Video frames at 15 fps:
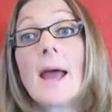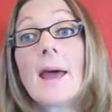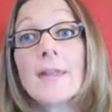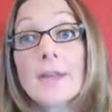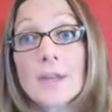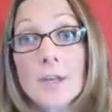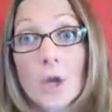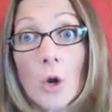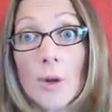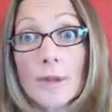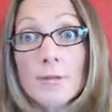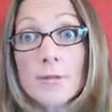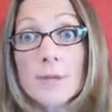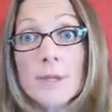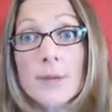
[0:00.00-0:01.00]
and then
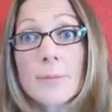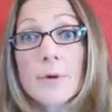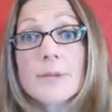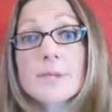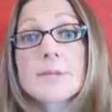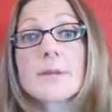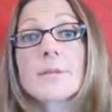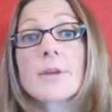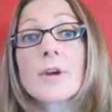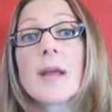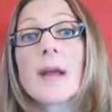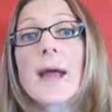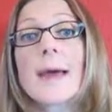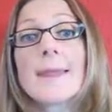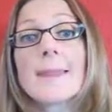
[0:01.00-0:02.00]
going through labor and
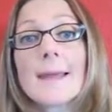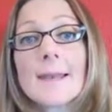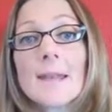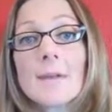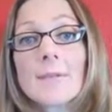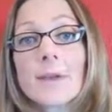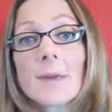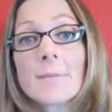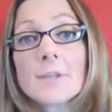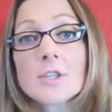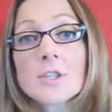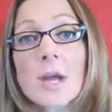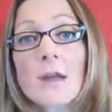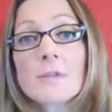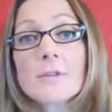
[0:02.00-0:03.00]
delivery and then giving up the
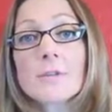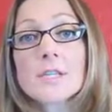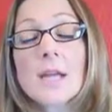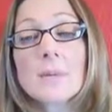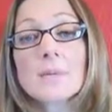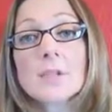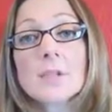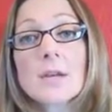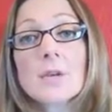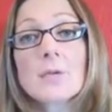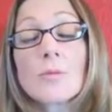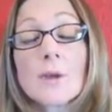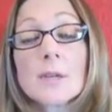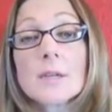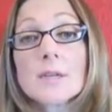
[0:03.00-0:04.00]
child for adoption
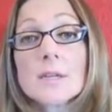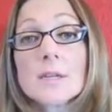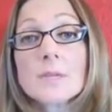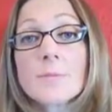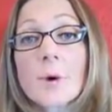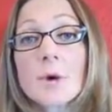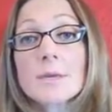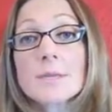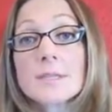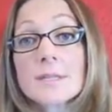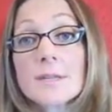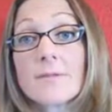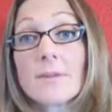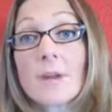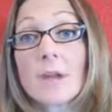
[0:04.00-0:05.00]
really does pose
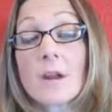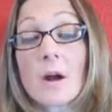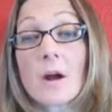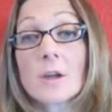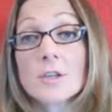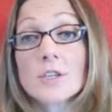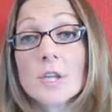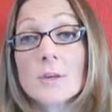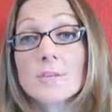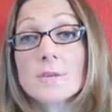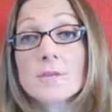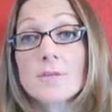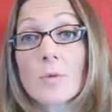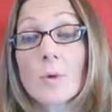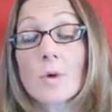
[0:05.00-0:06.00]
significant
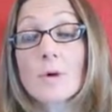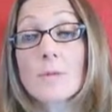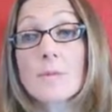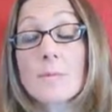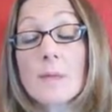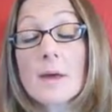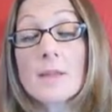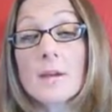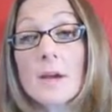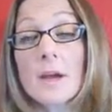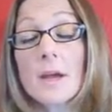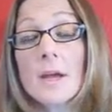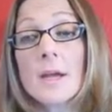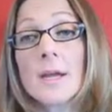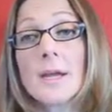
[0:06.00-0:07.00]
hardships for the mother.
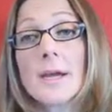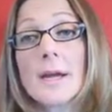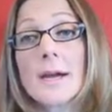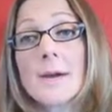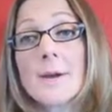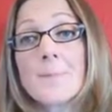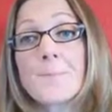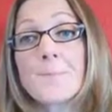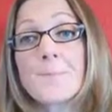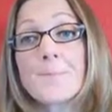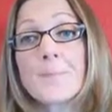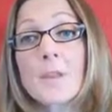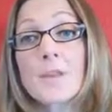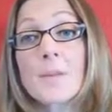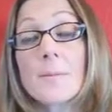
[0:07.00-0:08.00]

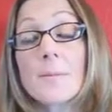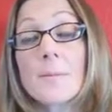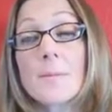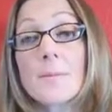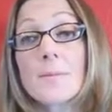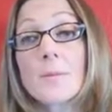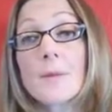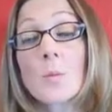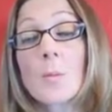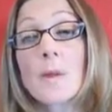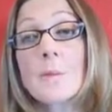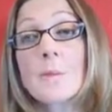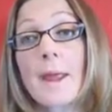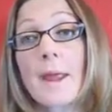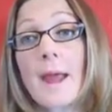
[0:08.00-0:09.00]
The
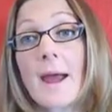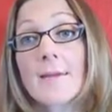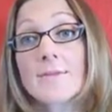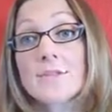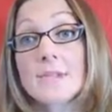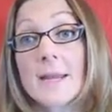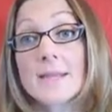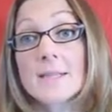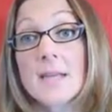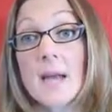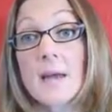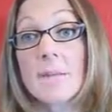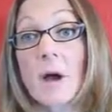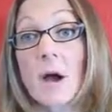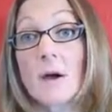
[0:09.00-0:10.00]
woman may have to take
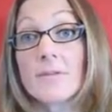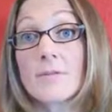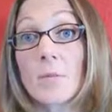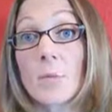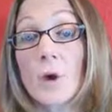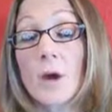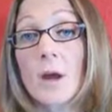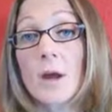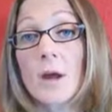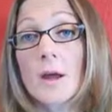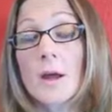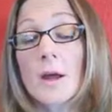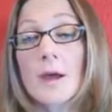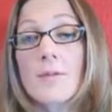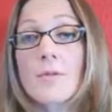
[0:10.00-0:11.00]
time off of work
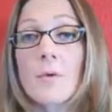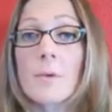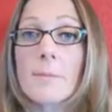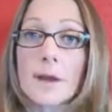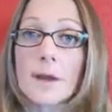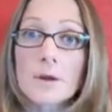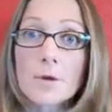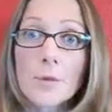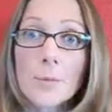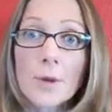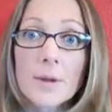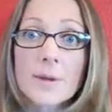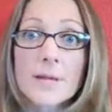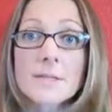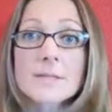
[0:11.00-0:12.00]
for medical
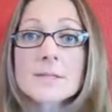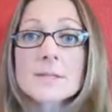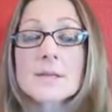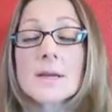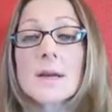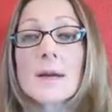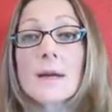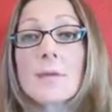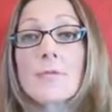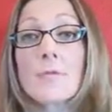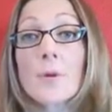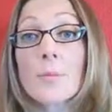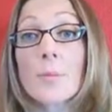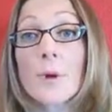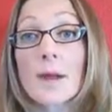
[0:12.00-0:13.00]
appointments,
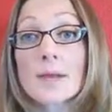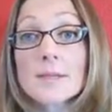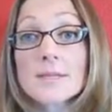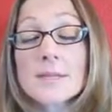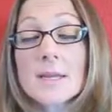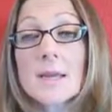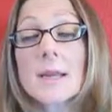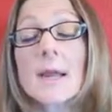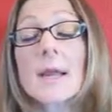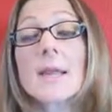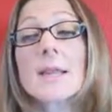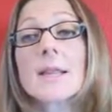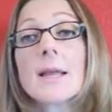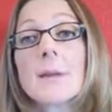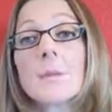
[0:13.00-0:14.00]
for pregnancy
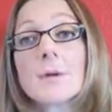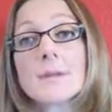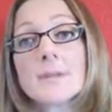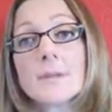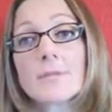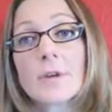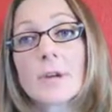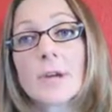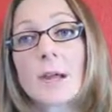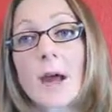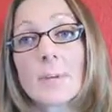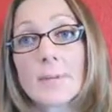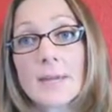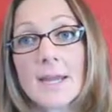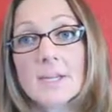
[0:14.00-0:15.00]
and labor and delivery
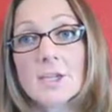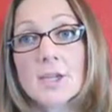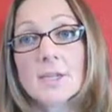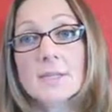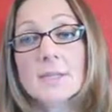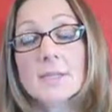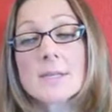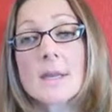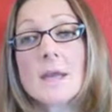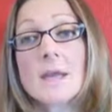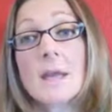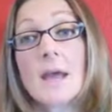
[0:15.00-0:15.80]
complications,